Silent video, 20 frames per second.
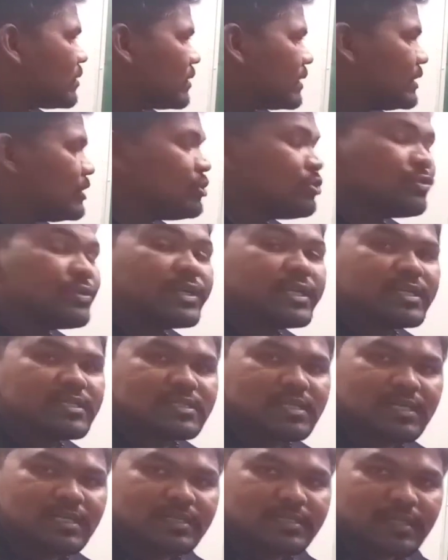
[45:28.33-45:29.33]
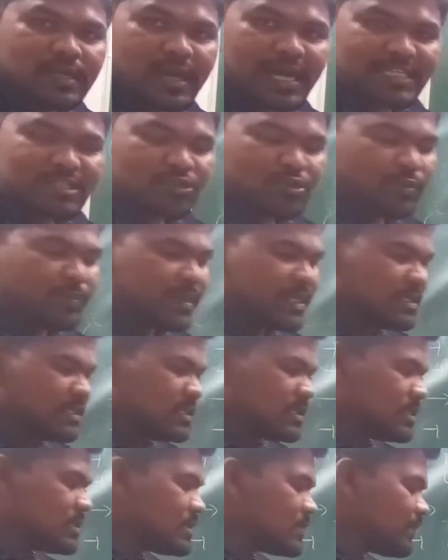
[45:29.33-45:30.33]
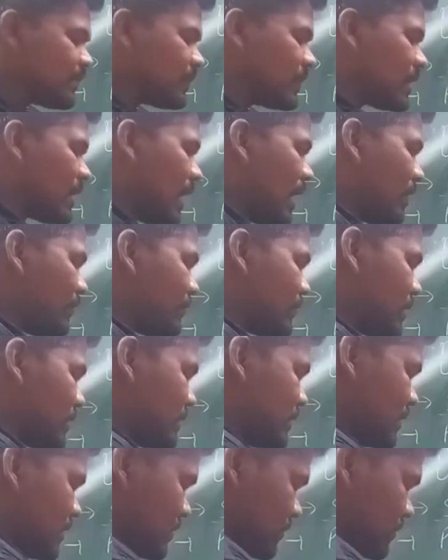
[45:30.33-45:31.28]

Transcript: nutrition in the ascomycetes. After that